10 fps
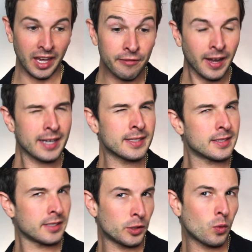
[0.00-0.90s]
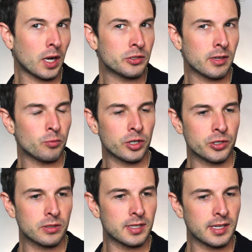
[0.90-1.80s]
if I continue watching
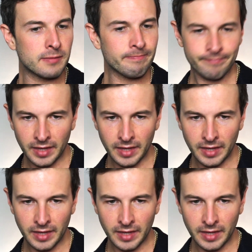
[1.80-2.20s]
Bridgerton,